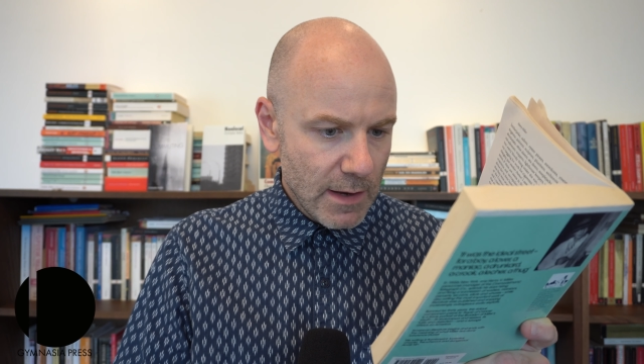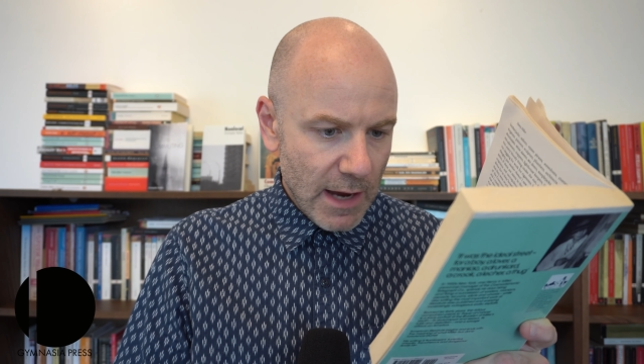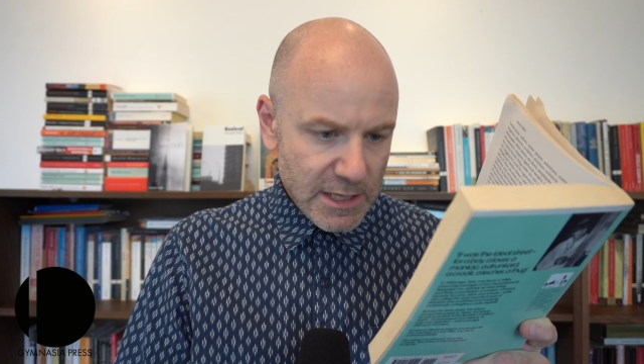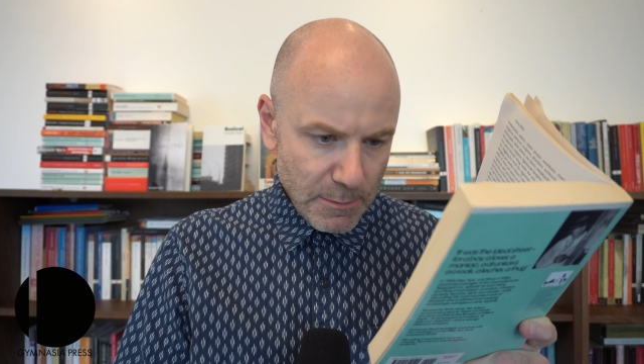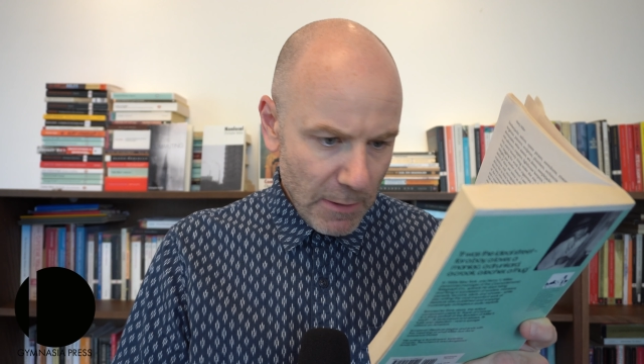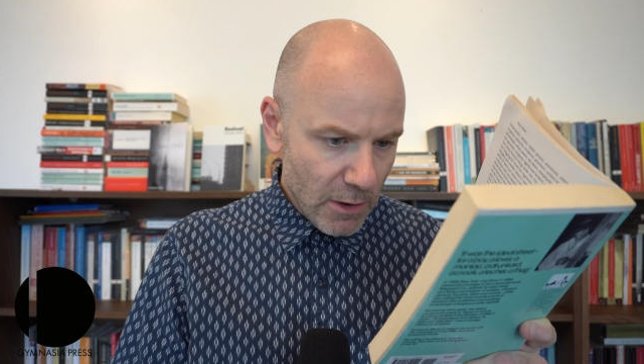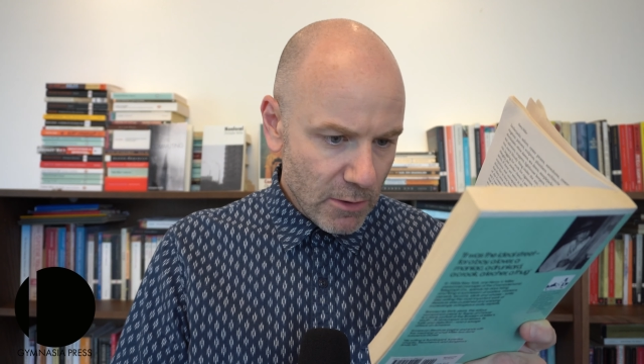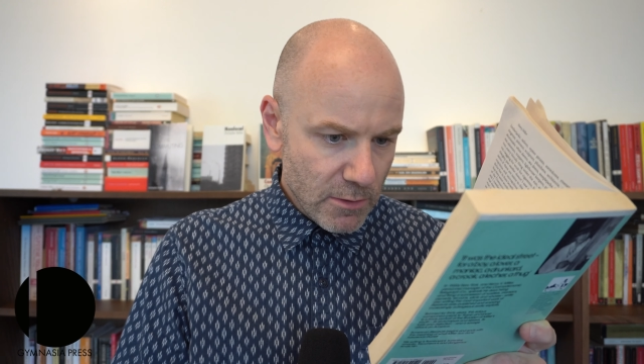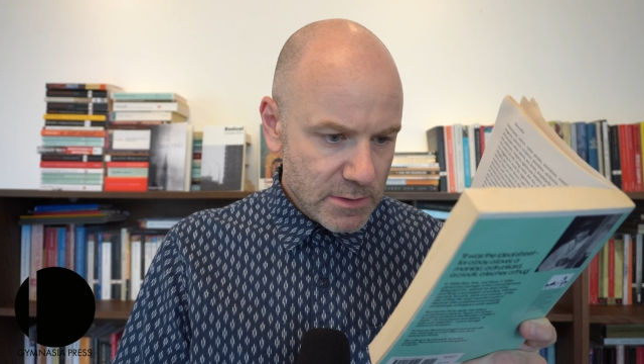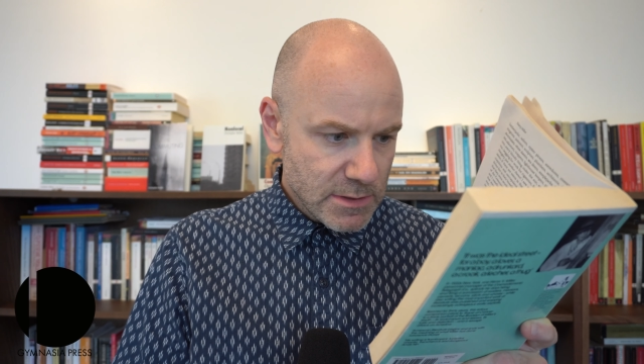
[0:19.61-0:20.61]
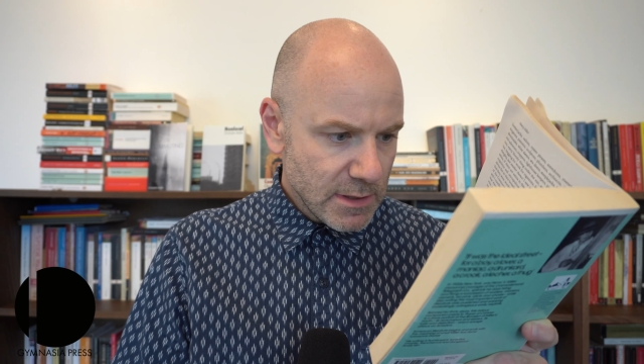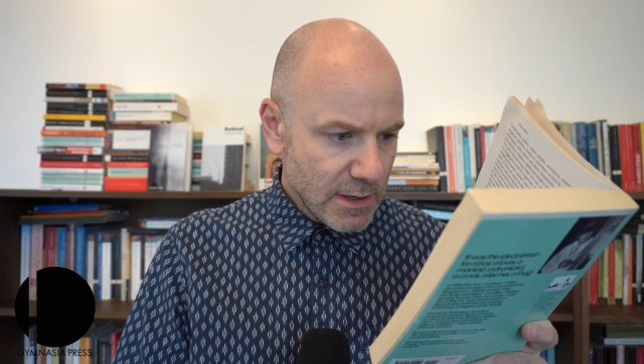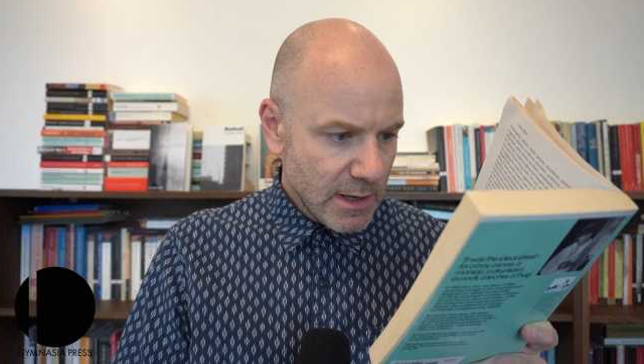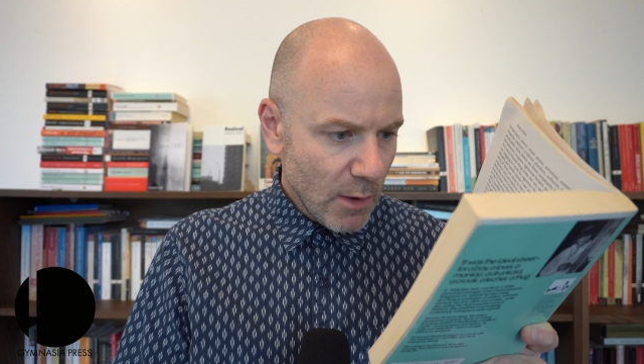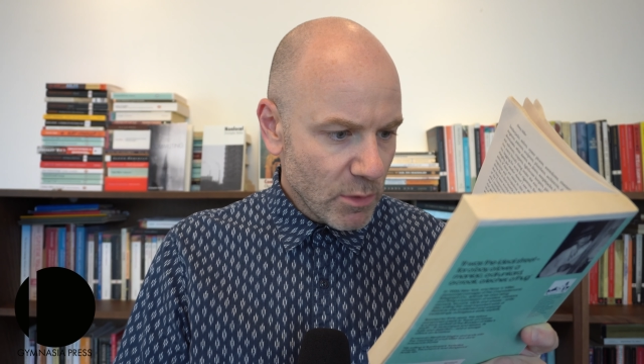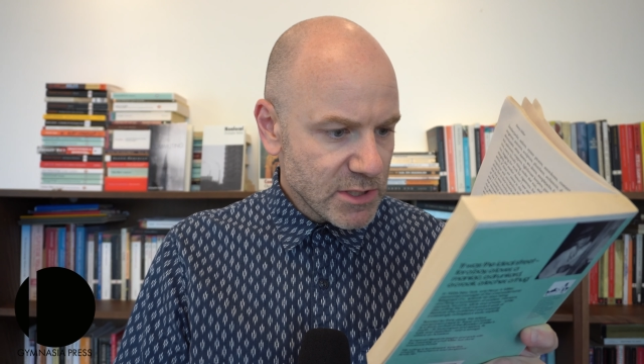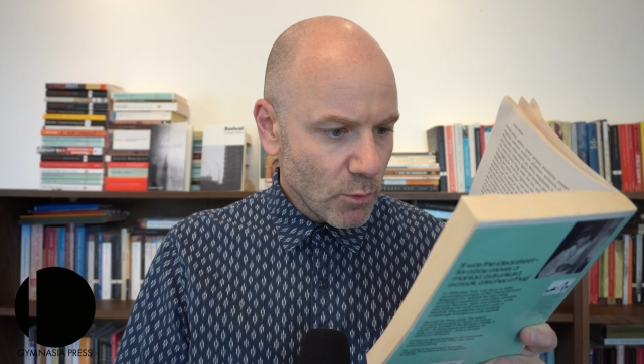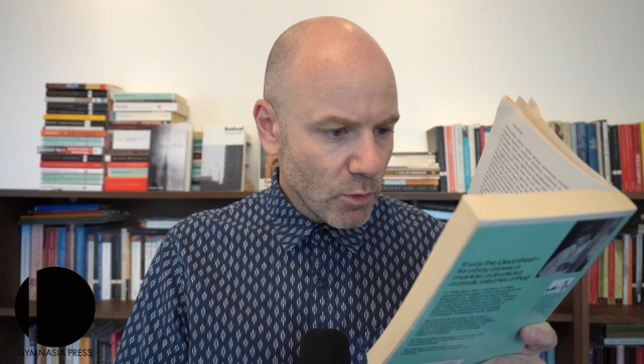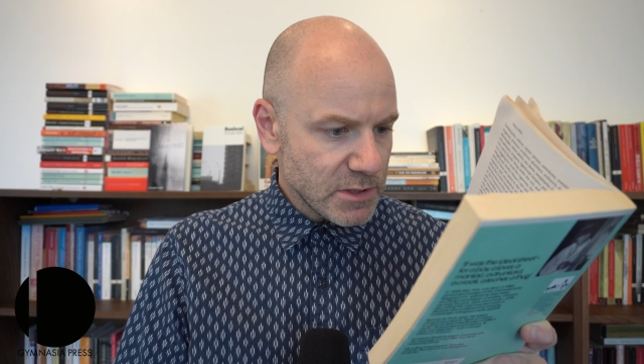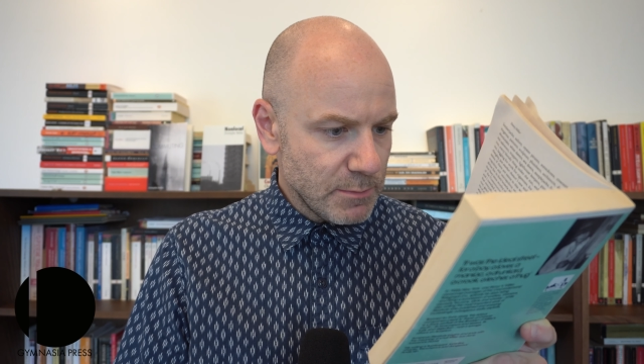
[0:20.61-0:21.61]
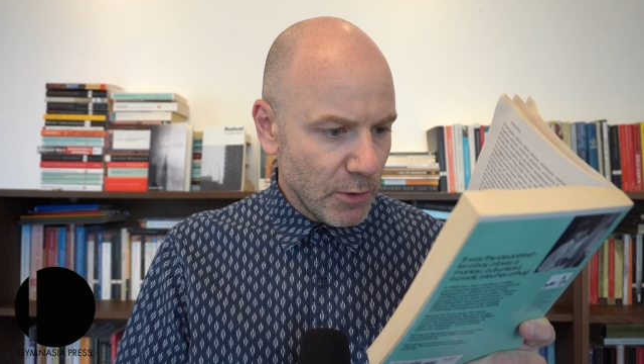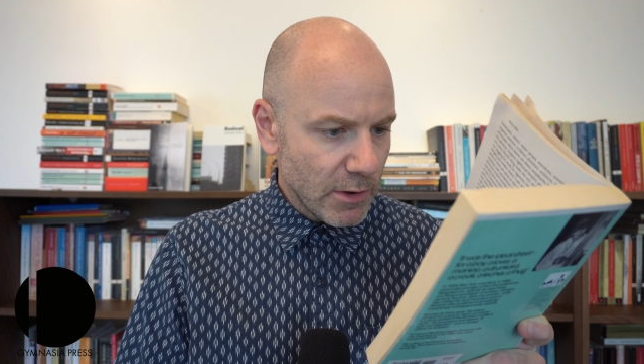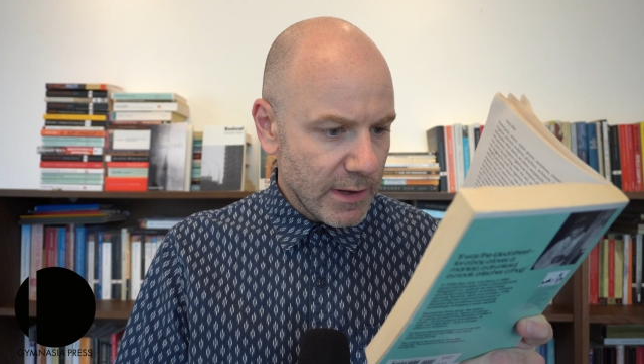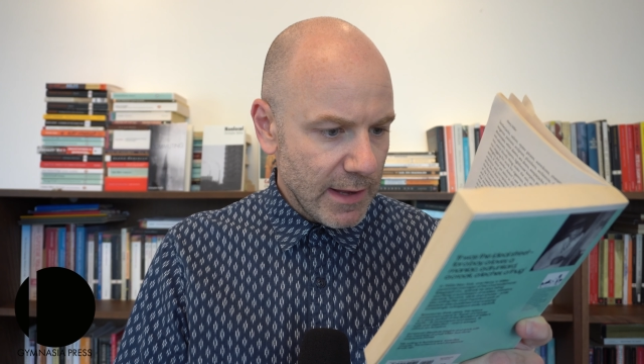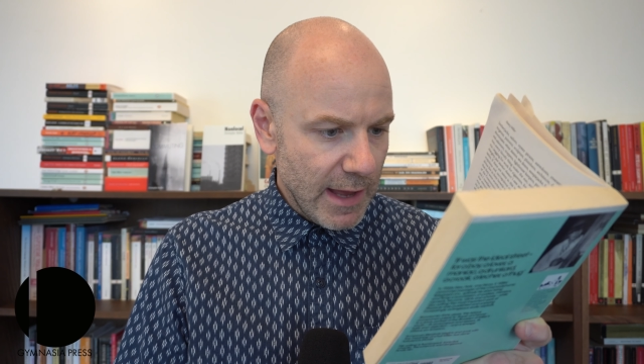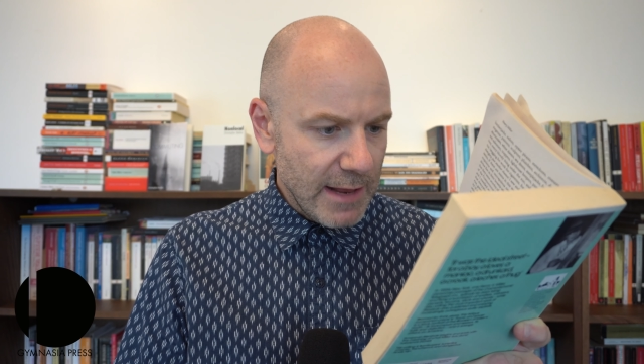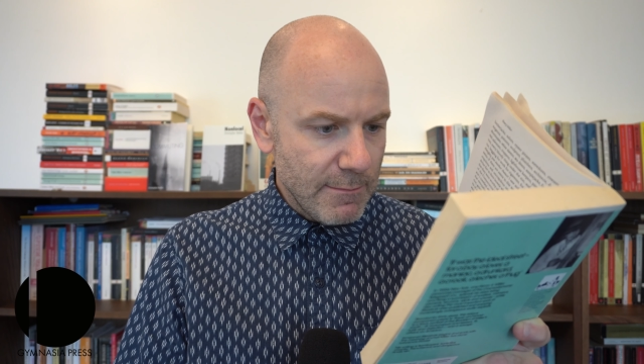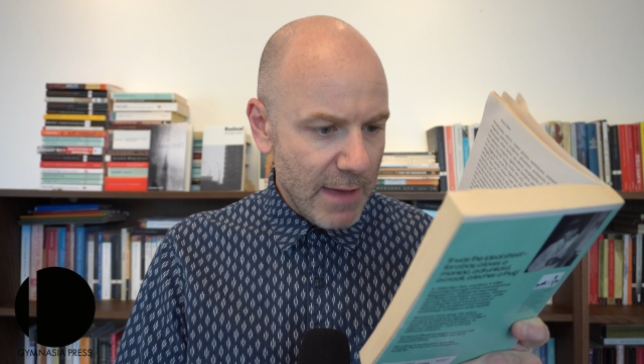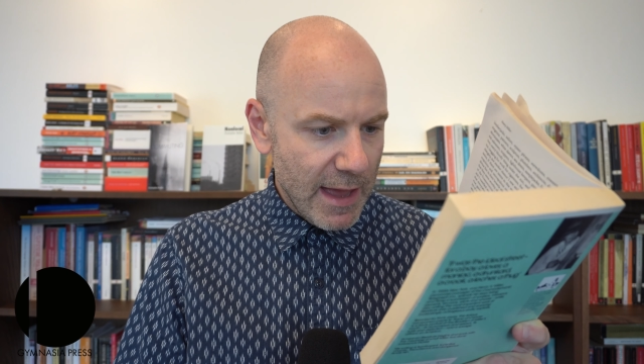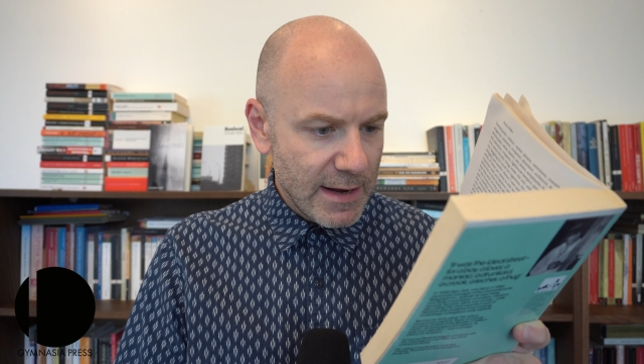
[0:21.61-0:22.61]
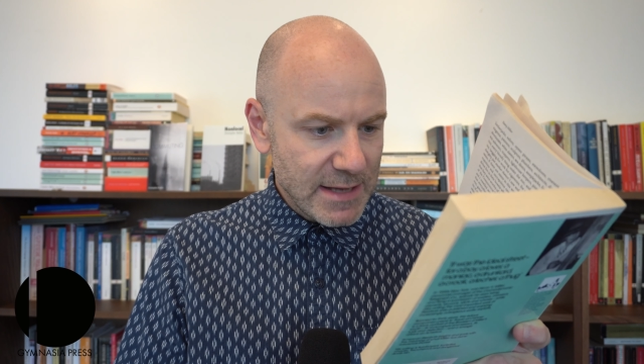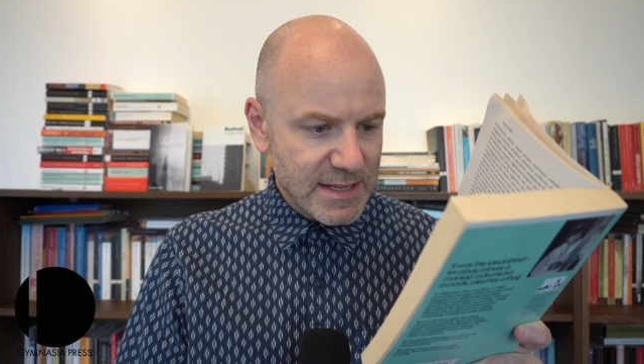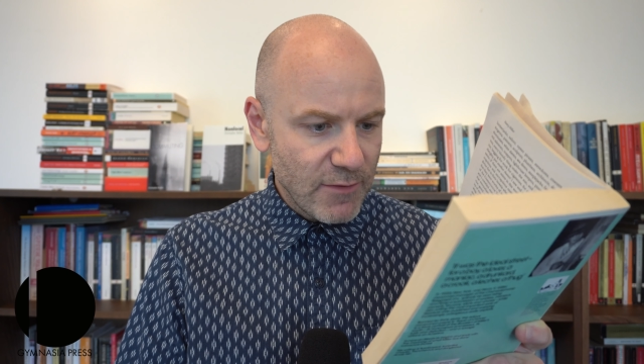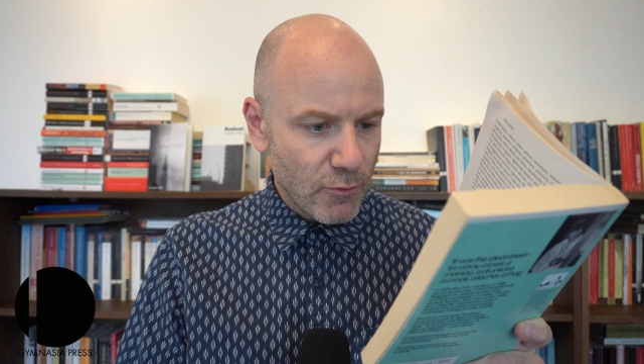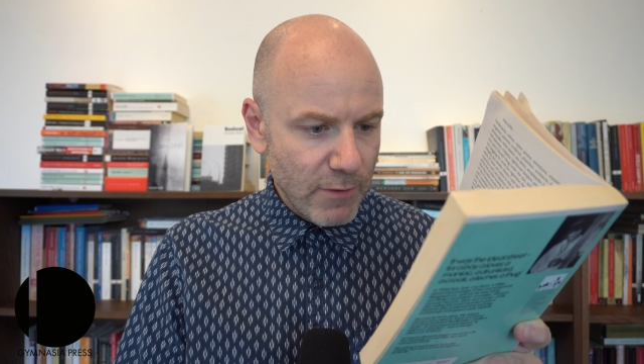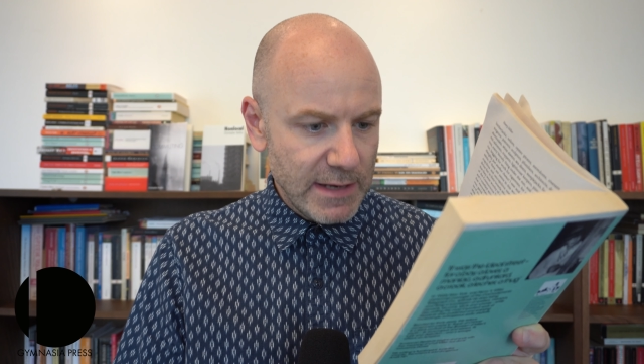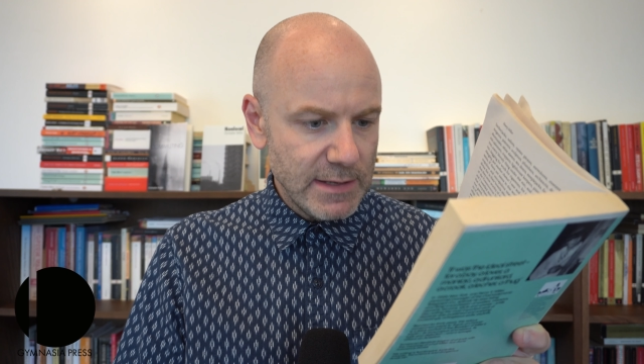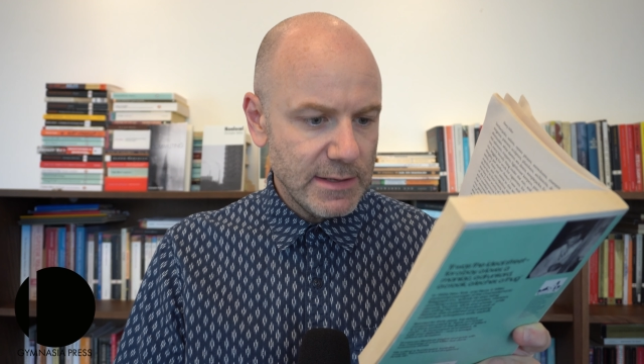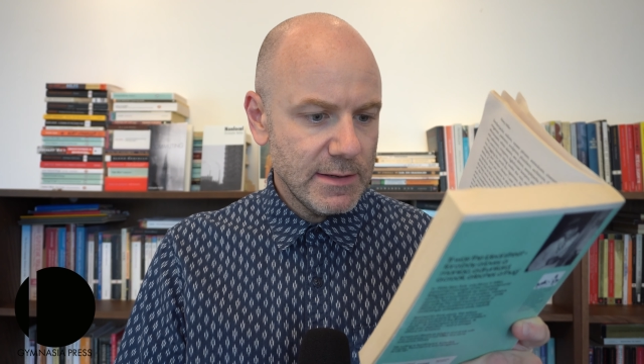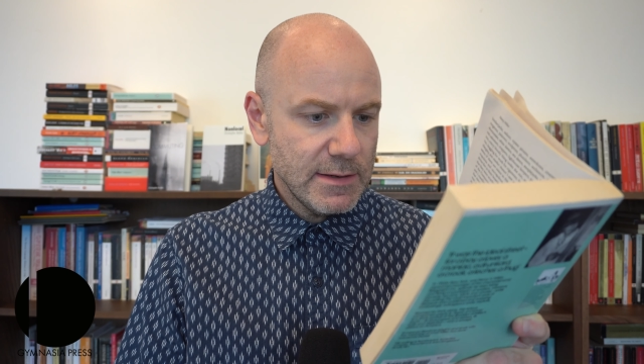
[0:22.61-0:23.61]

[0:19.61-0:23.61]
I suppose it was the worst book any man has ever written.